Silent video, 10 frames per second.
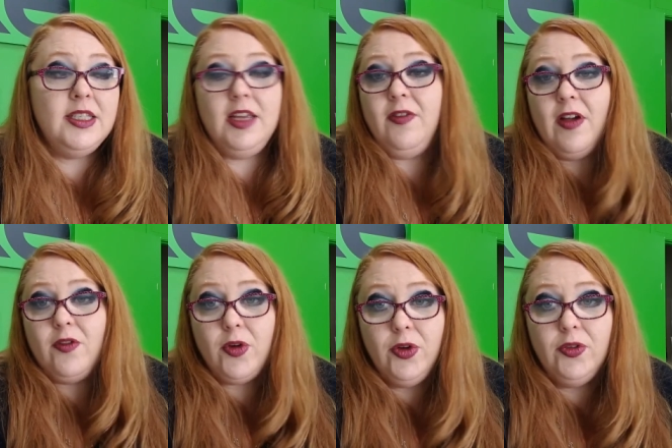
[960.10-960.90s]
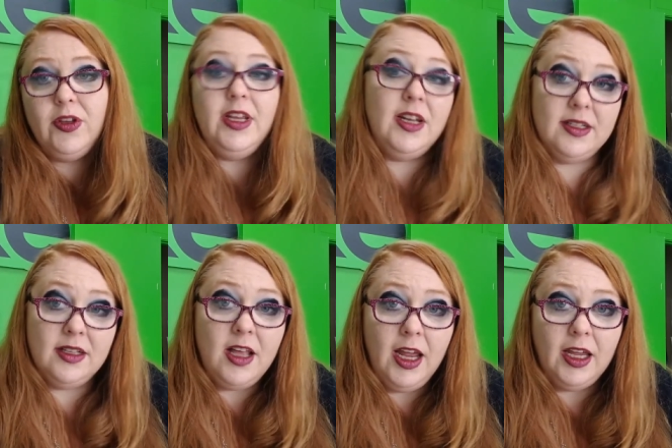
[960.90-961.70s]
has the E5 Cruise, and he
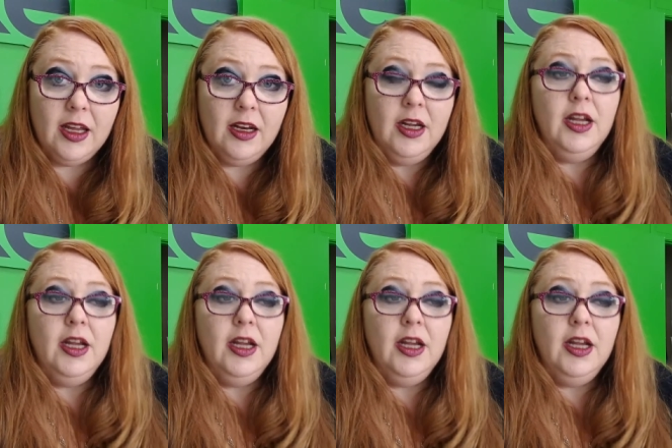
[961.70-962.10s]
doesn't like it.